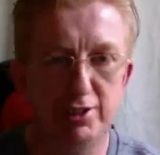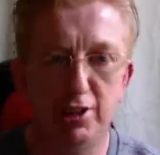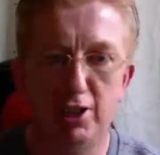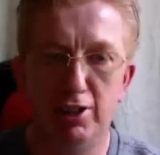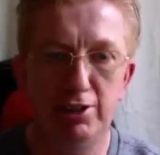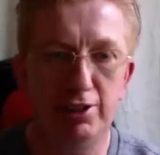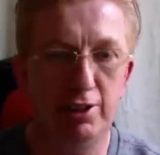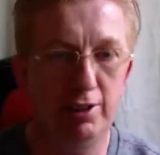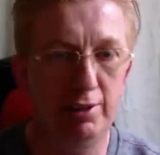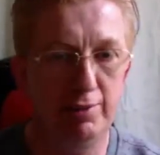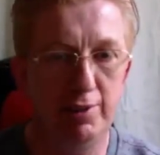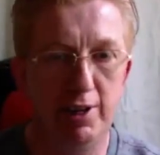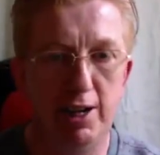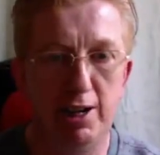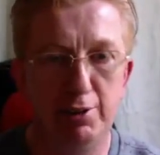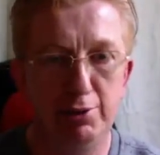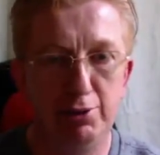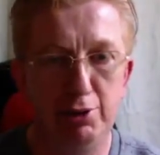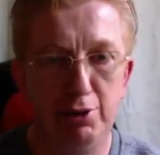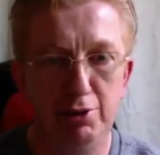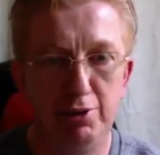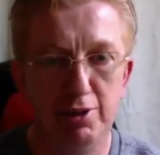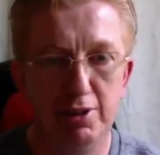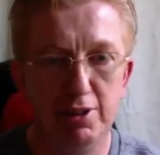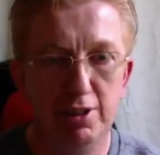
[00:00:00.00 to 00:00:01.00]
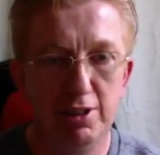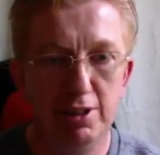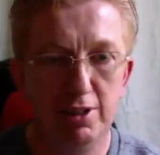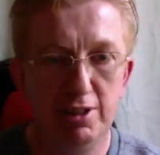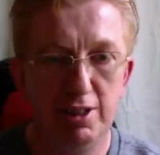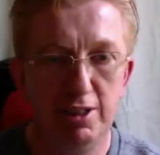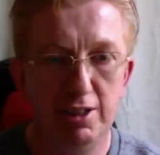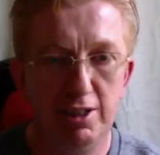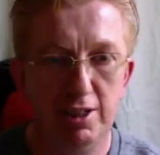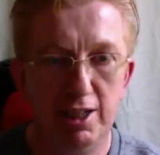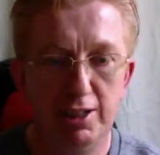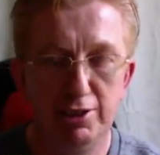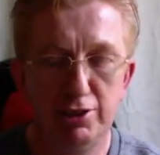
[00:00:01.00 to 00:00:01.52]
undervalued. Yeah.
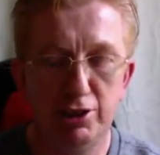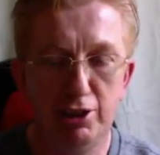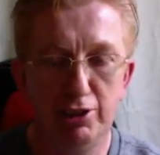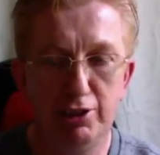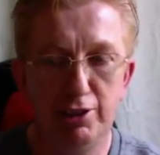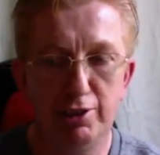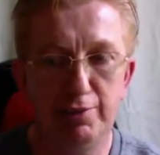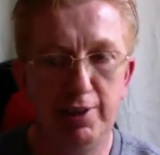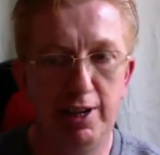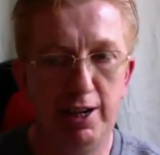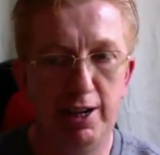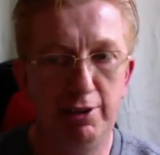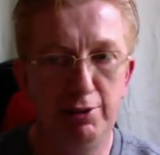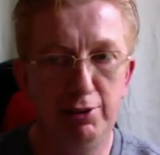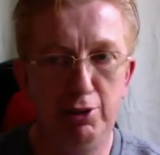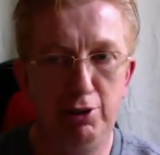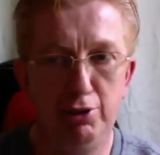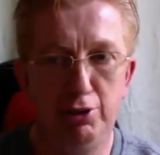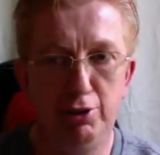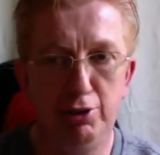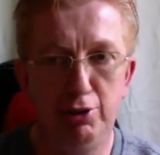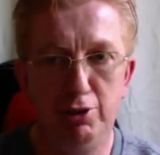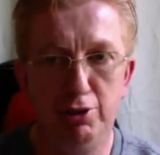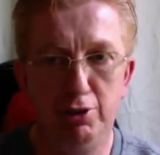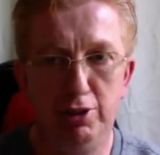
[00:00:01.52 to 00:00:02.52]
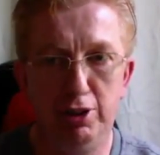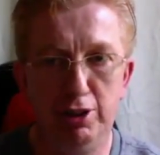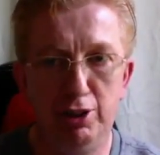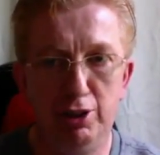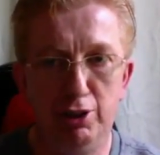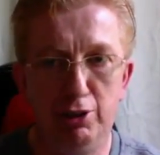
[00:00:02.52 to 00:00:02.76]
It's undervalued to